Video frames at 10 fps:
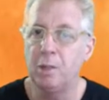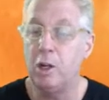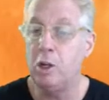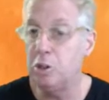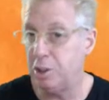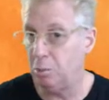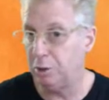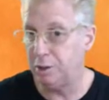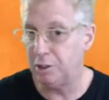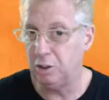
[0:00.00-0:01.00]
lose the
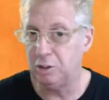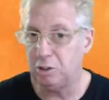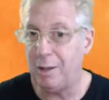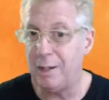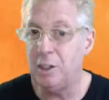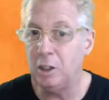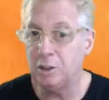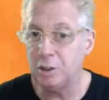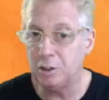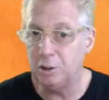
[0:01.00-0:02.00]
water. So try not
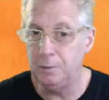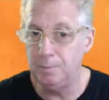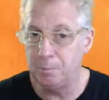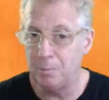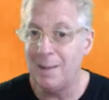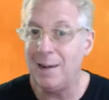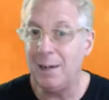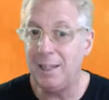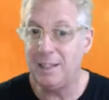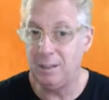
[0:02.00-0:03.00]
to
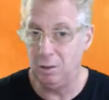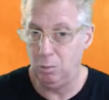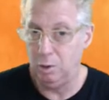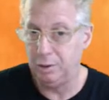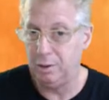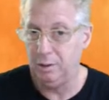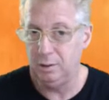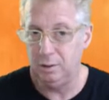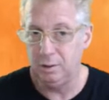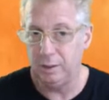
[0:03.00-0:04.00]
leak water.
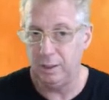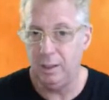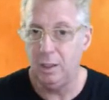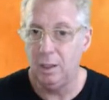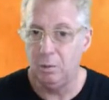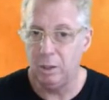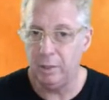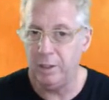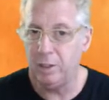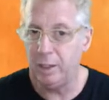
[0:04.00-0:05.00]
Okay,
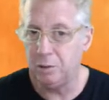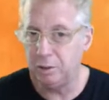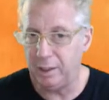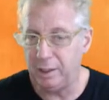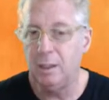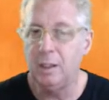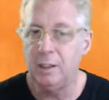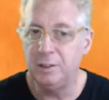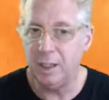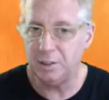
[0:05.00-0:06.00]
whenever you get to 10,
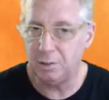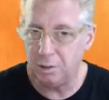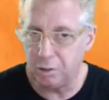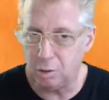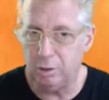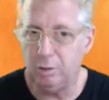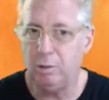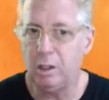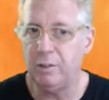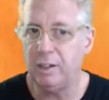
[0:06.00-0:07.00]
just throw
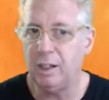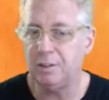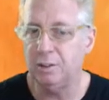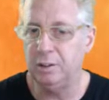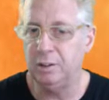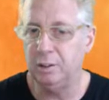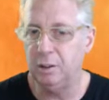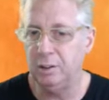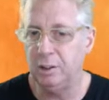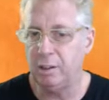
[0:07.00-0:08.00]
one of the cards on
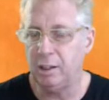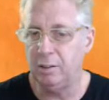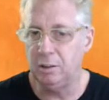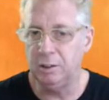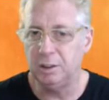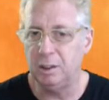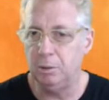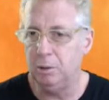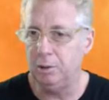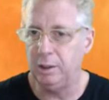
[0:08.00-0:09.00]
the ground, on the
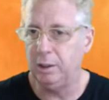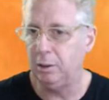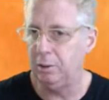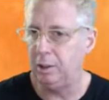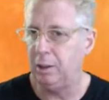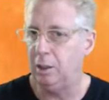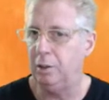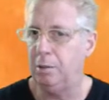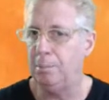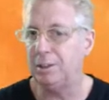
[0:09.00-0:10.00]
table, on
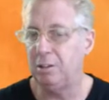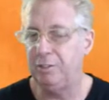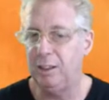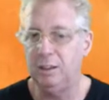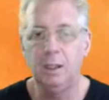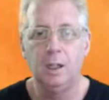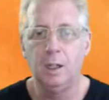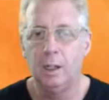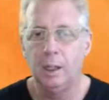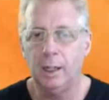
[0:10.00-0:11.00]
the battlefield,
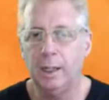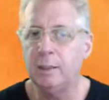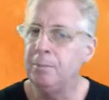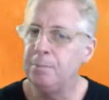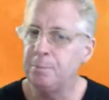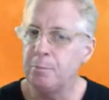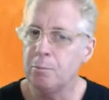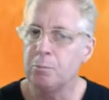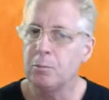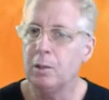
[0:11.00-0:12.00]
and
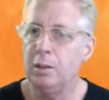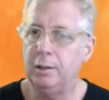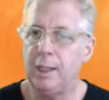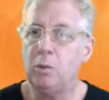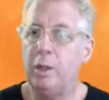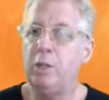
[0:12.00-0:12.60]
that way